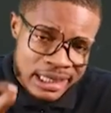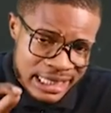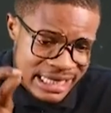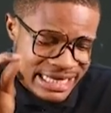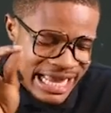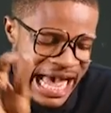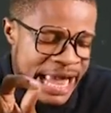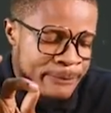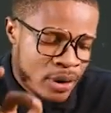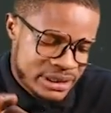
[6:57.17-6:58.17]
click the
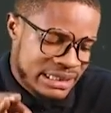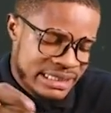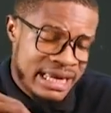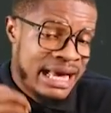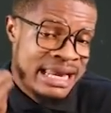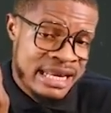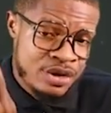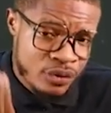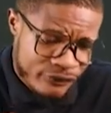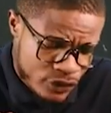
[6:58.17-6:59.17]
I button there and
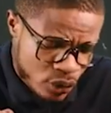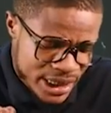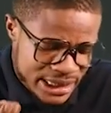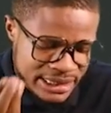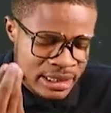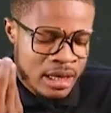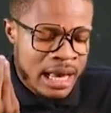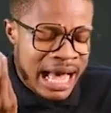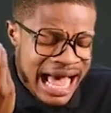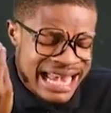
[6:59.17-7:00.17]
then you view it.
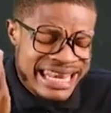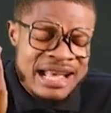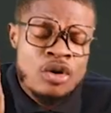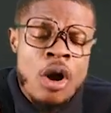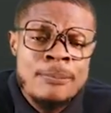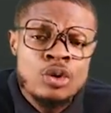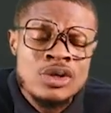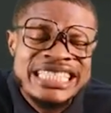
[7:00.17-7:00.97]
And then come to